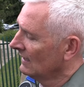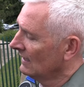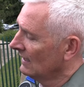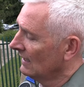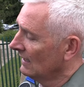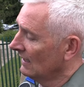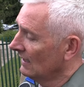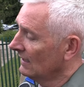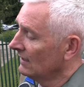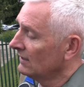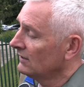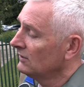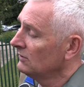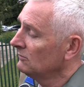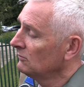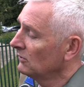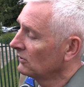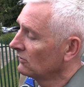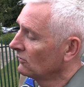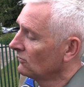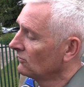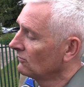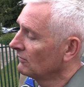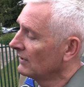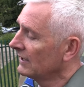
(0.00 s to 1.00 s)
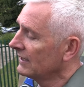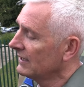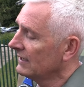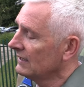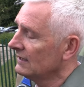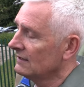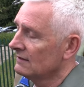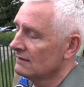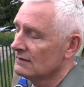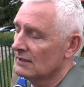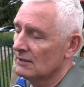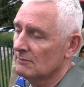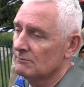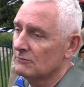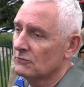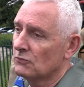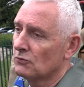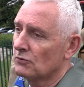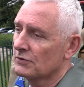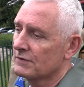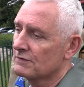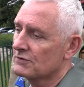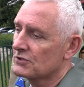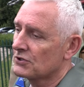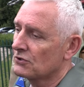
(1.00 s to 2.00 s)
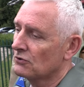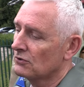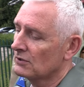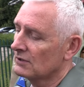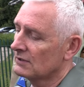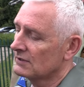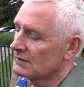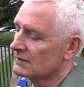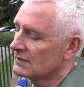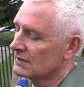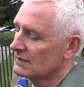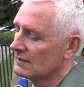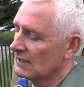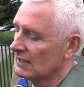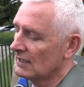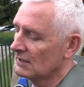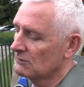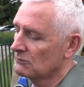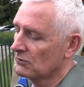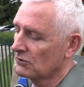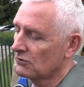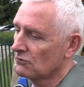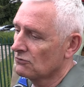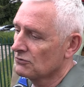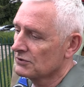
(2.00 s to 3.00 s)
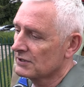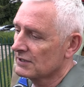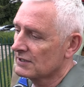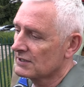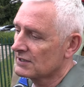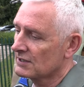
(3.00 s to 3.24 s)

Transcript: who were already up north of Scotland and were causing